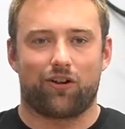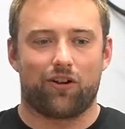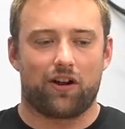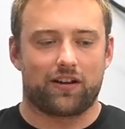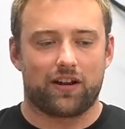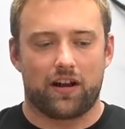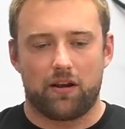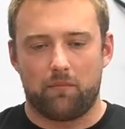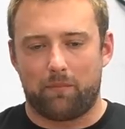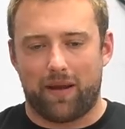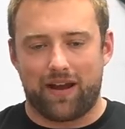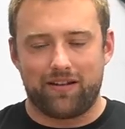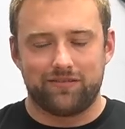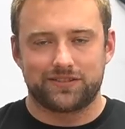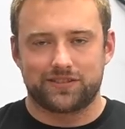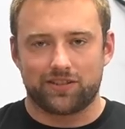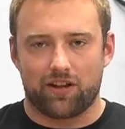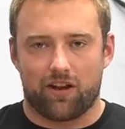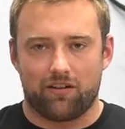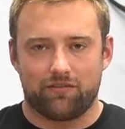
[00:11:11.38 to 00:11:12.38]
or kind of
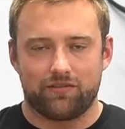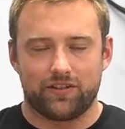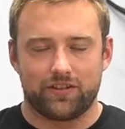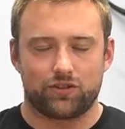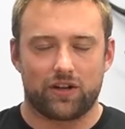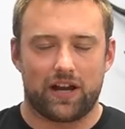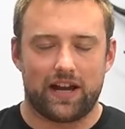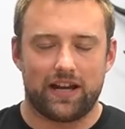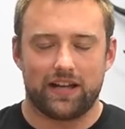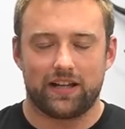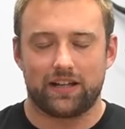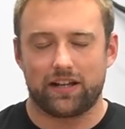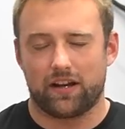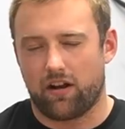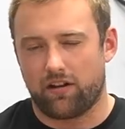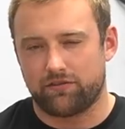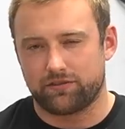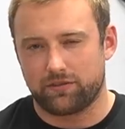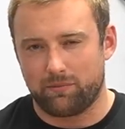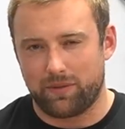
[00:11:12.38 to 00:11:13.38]
bounce off in training can
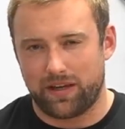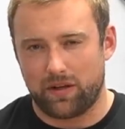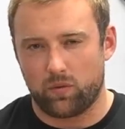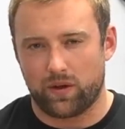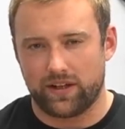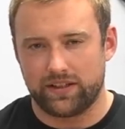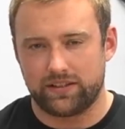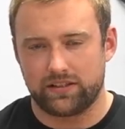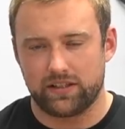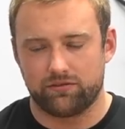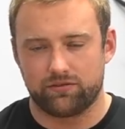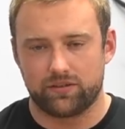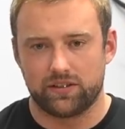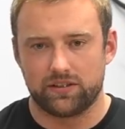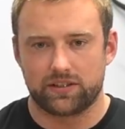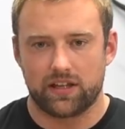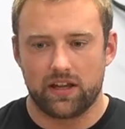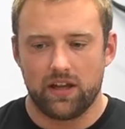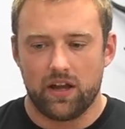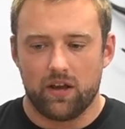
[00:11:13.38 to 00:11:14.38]
often be quite
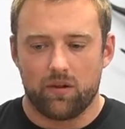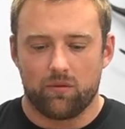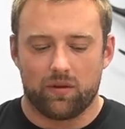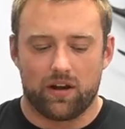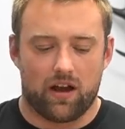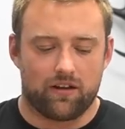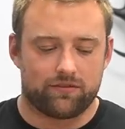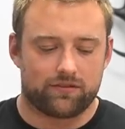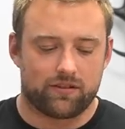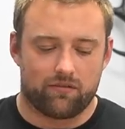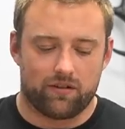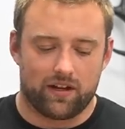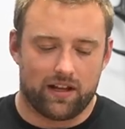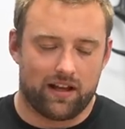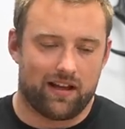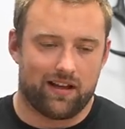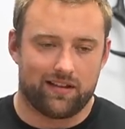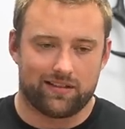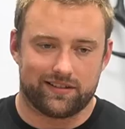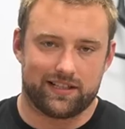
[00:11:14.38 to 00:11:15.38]
difficult. We'll often
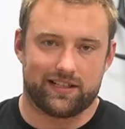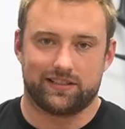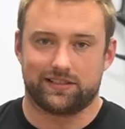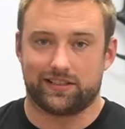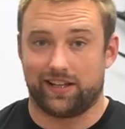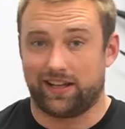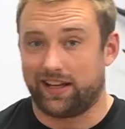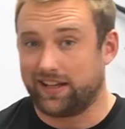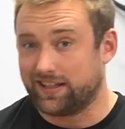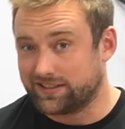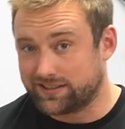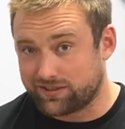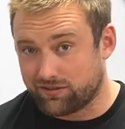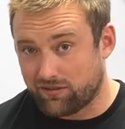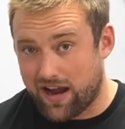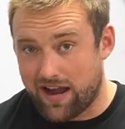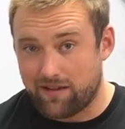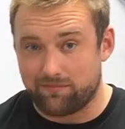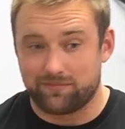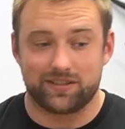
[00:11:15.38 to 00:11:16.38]
rely on things like
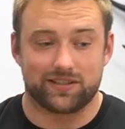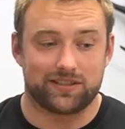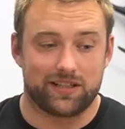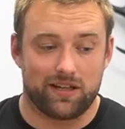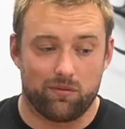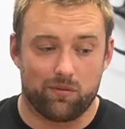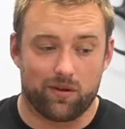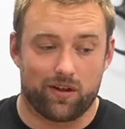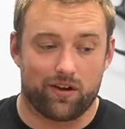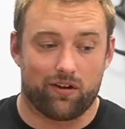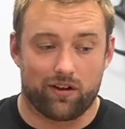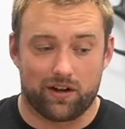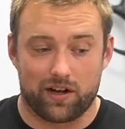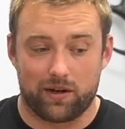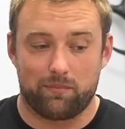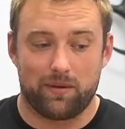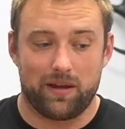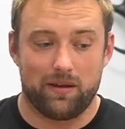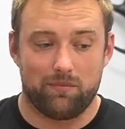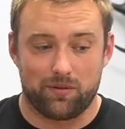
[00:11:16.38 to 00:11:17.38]
Instagram to see what
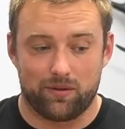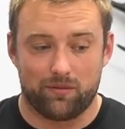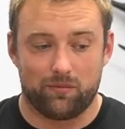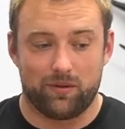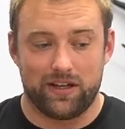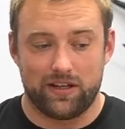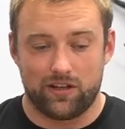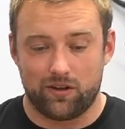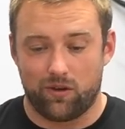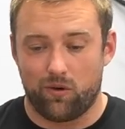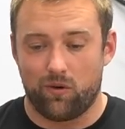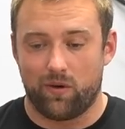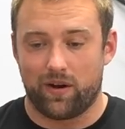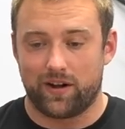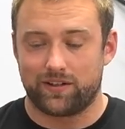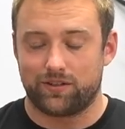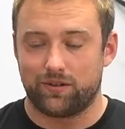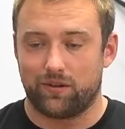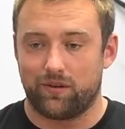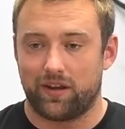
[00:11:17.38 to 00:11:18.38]
other people we know
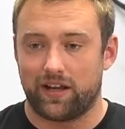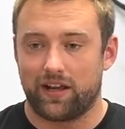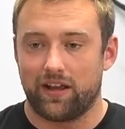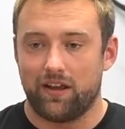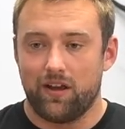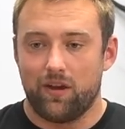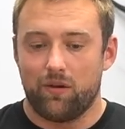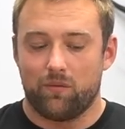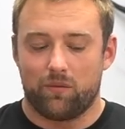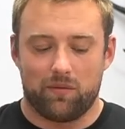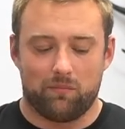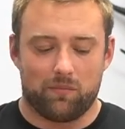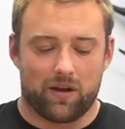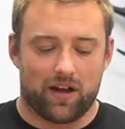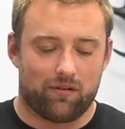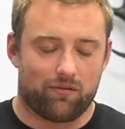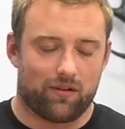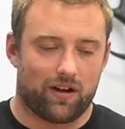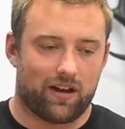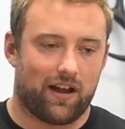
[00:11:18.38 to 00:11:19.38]
are doing. We
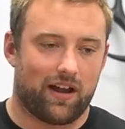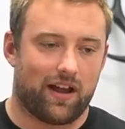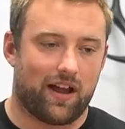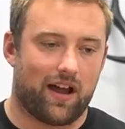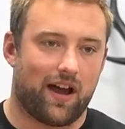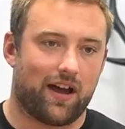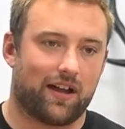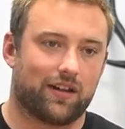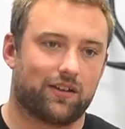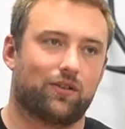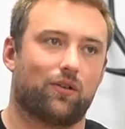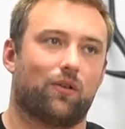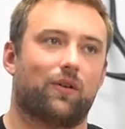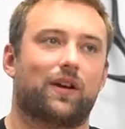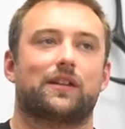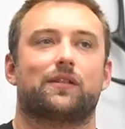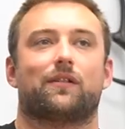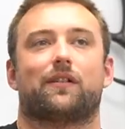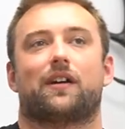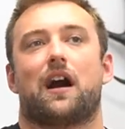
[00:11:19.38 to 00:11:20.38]
might rely on
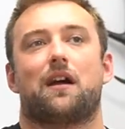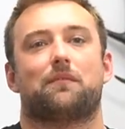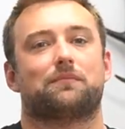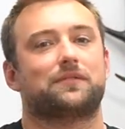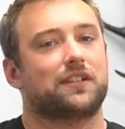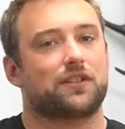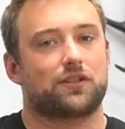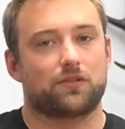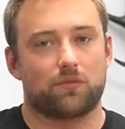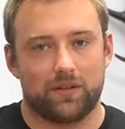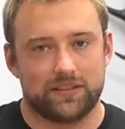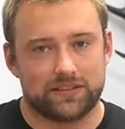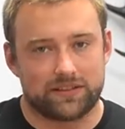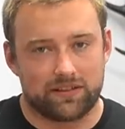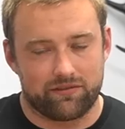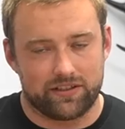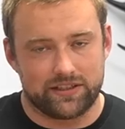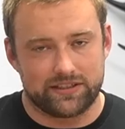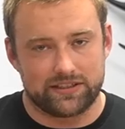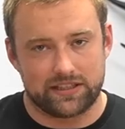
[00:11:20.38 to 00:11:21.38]
going to a competition once
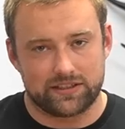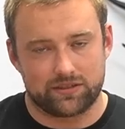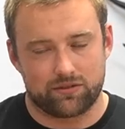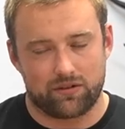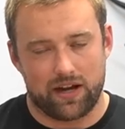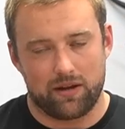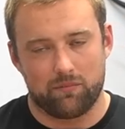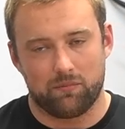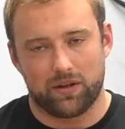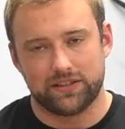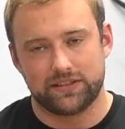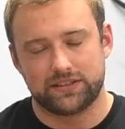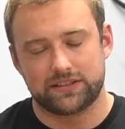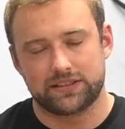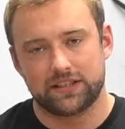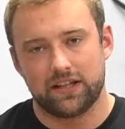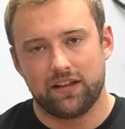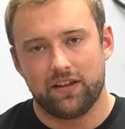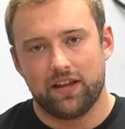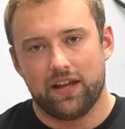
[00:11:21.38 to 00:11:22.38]
every six or eight months